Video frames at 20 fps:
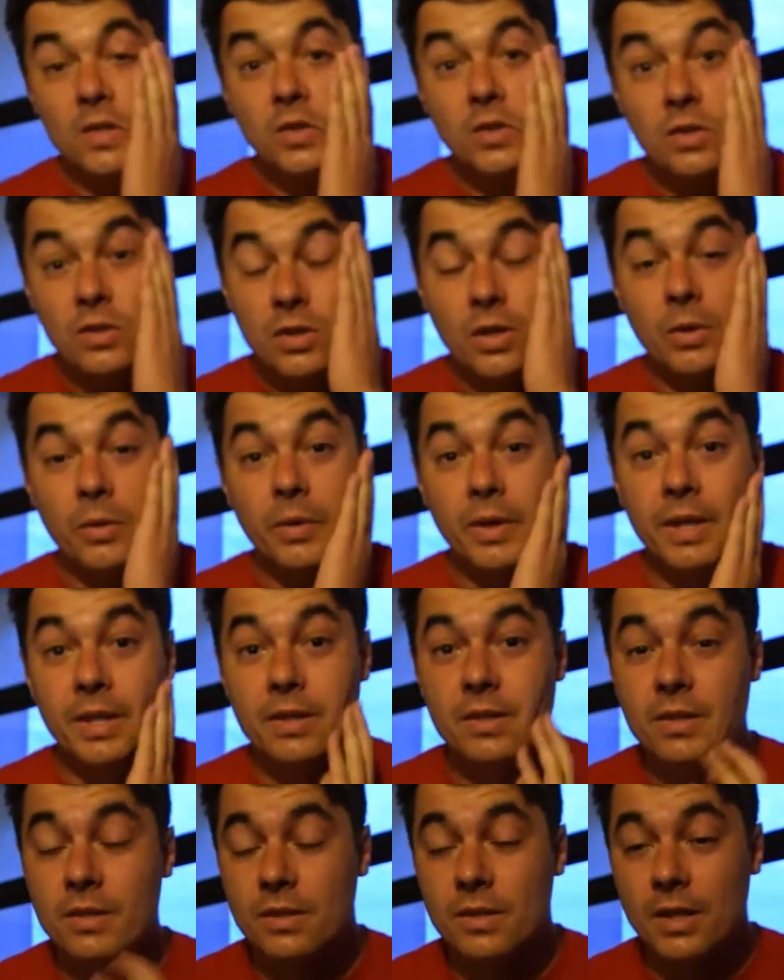So
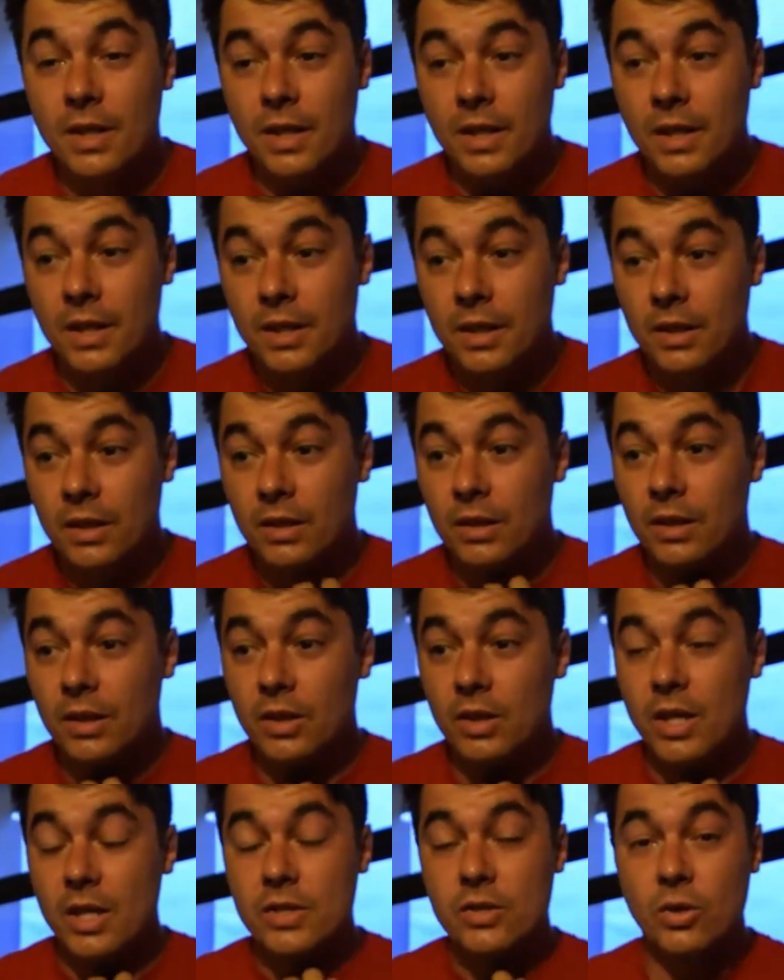it's
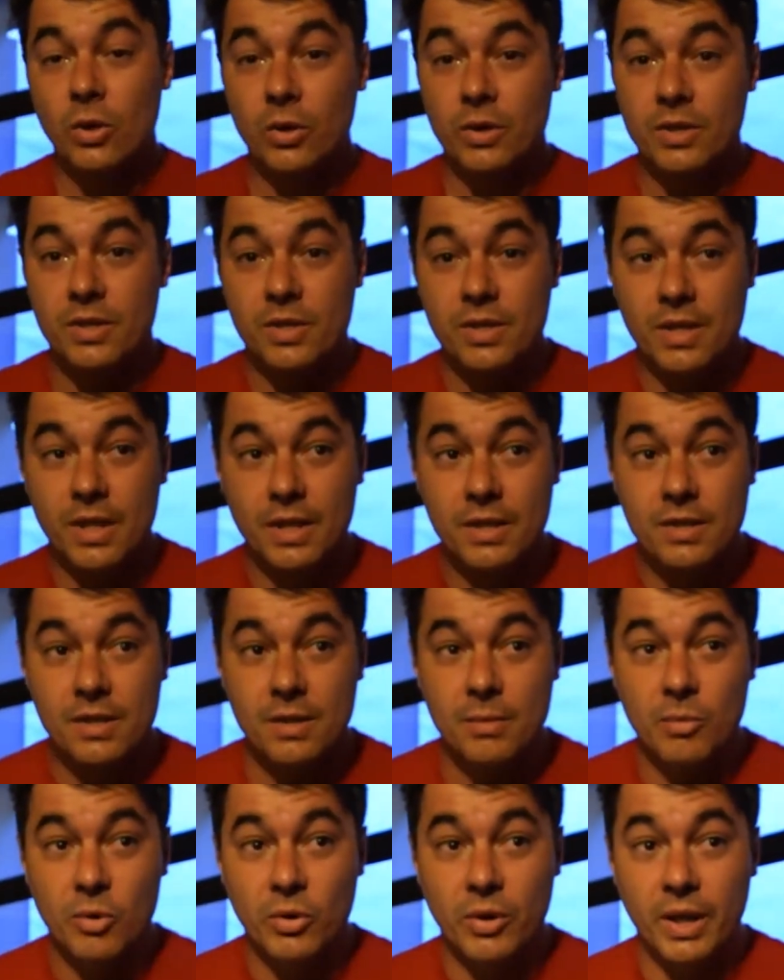5:45 in
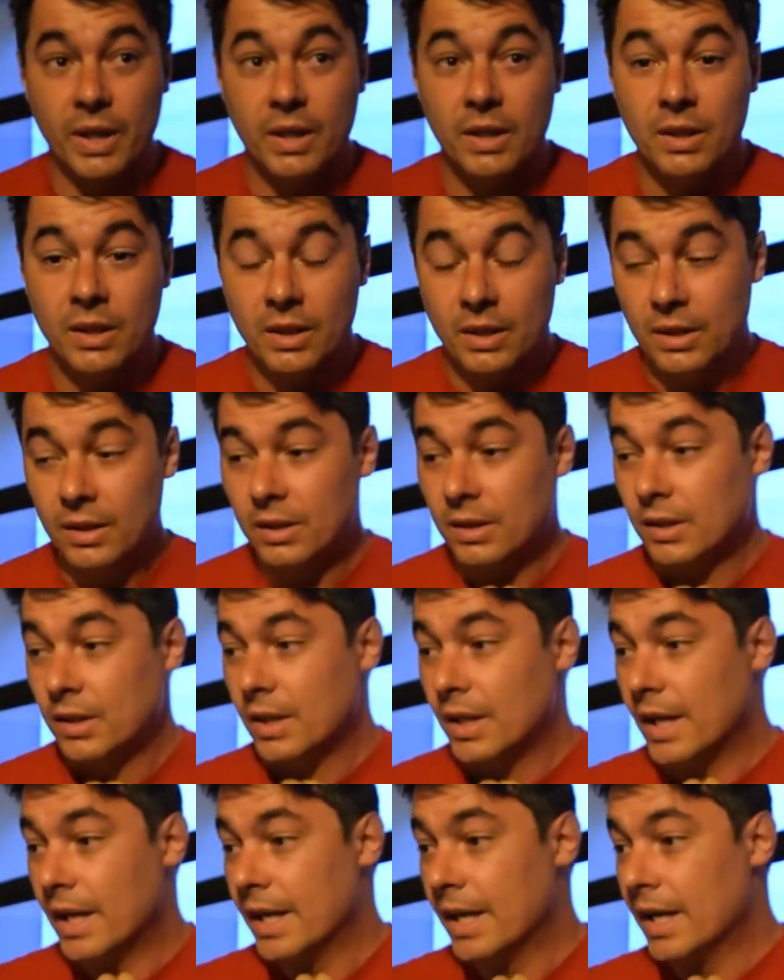the morning,
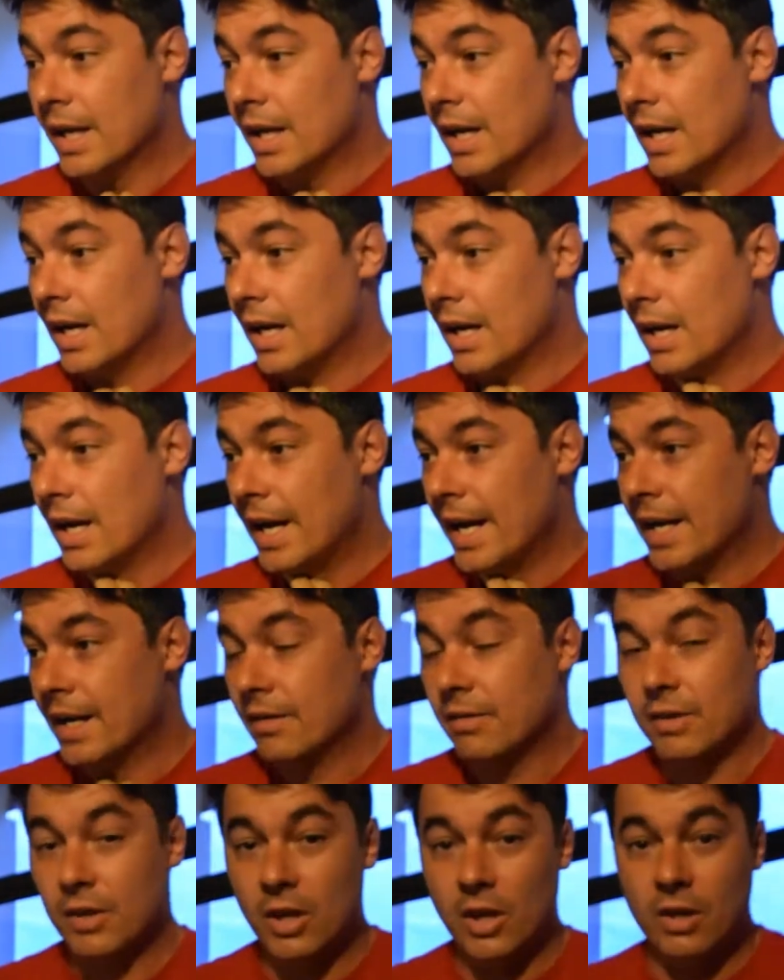and
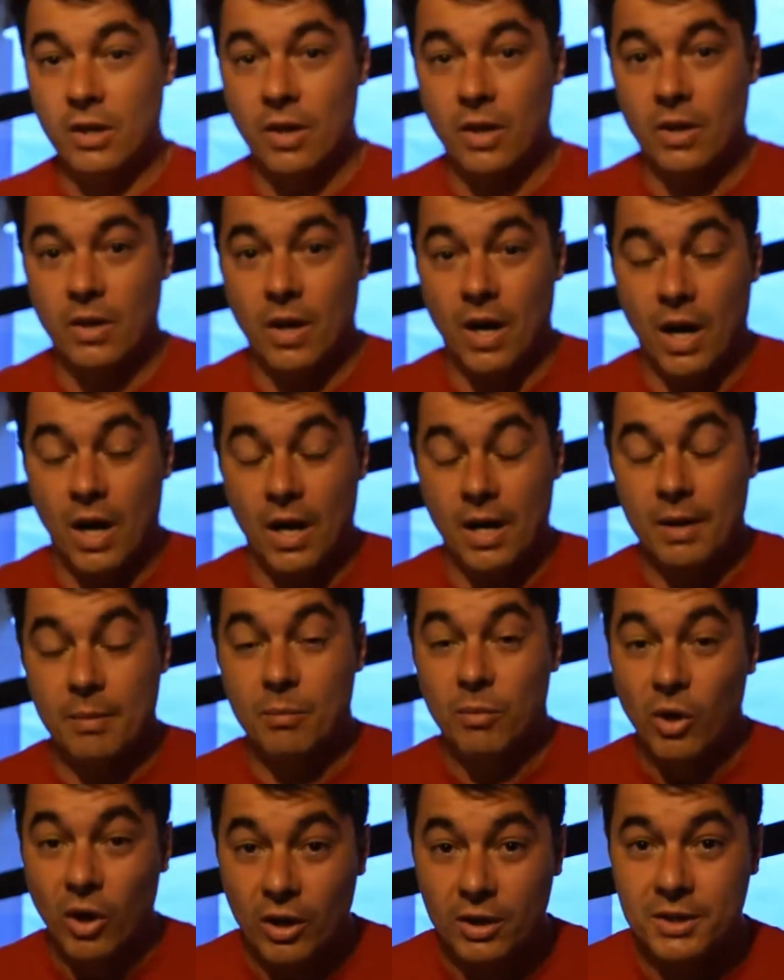if you don't know, I
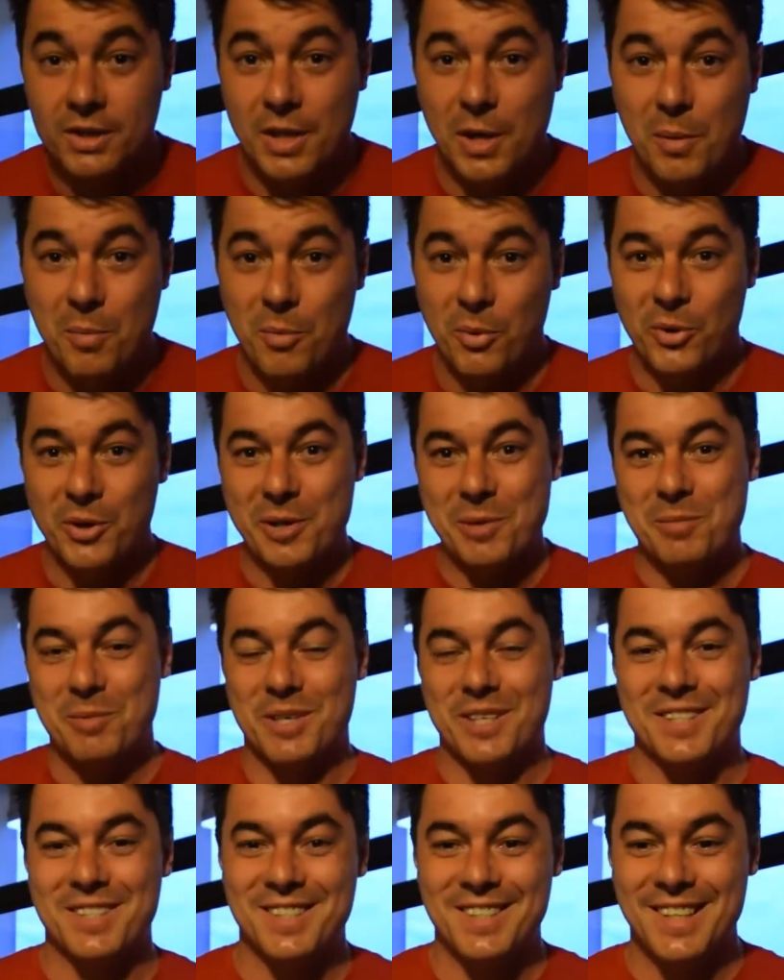am not a morning
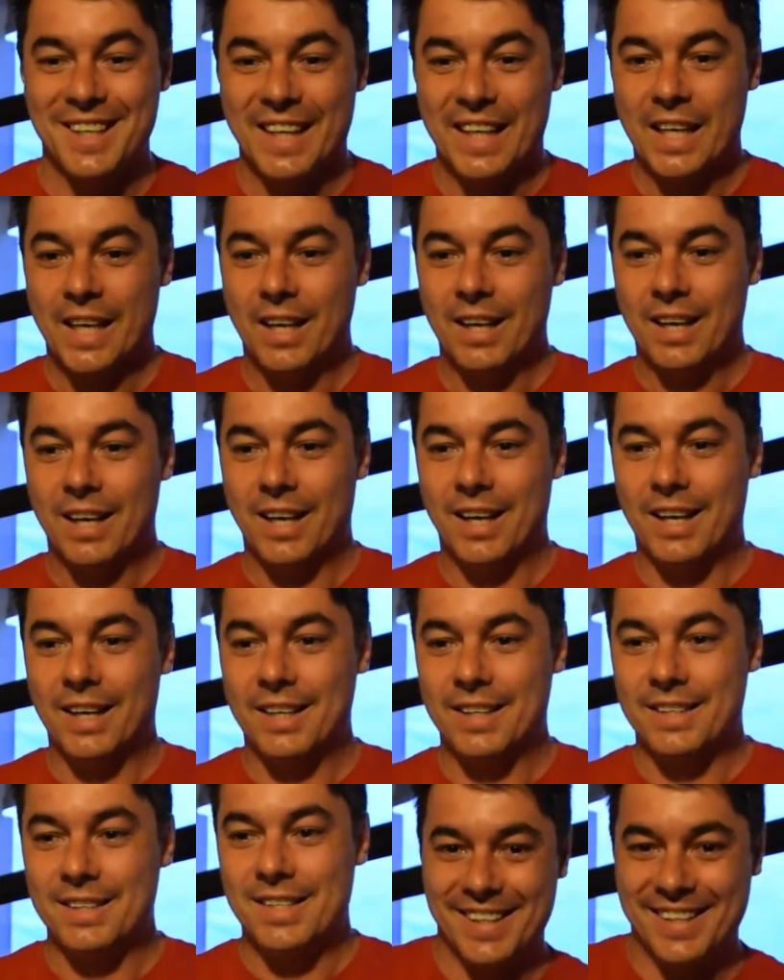person.
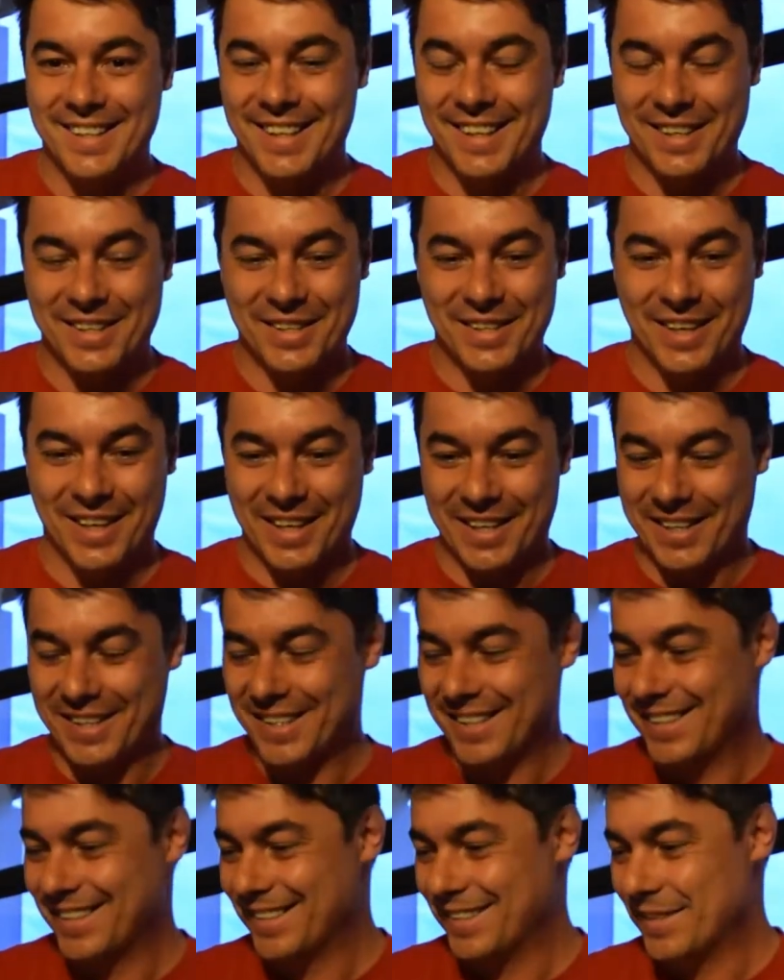I don't
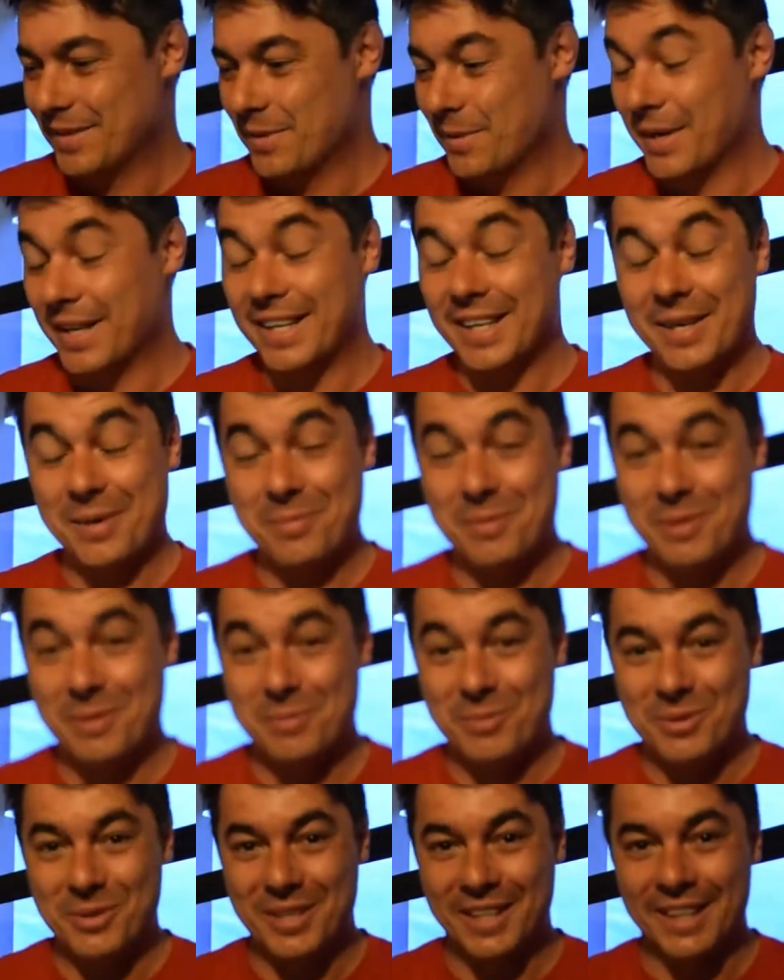like waking up in the
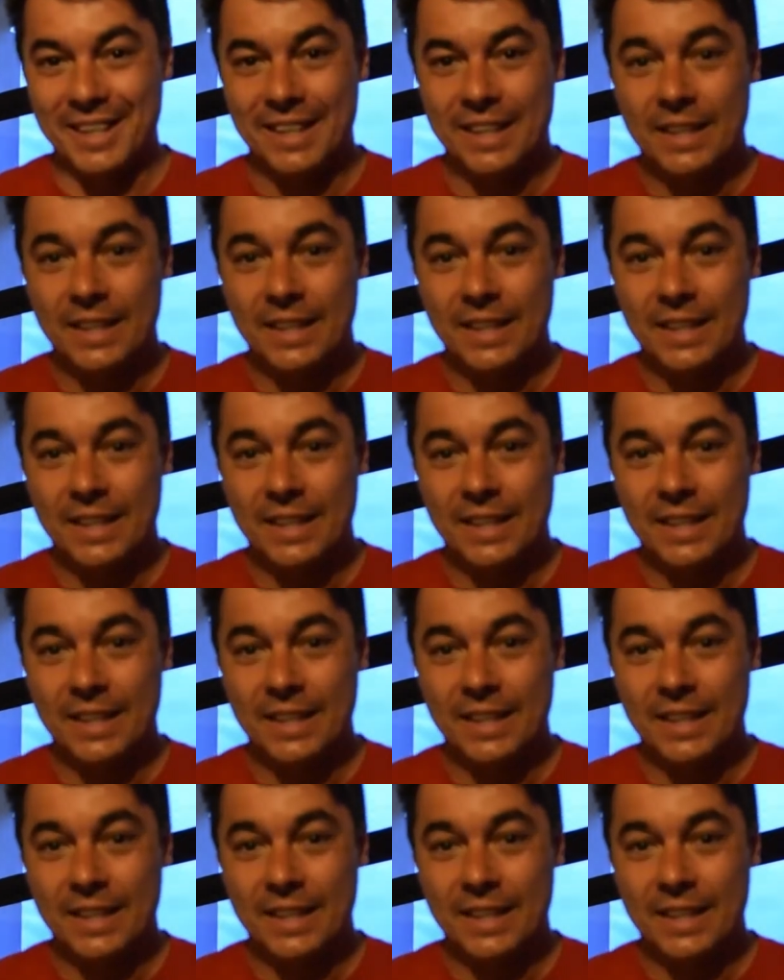morning,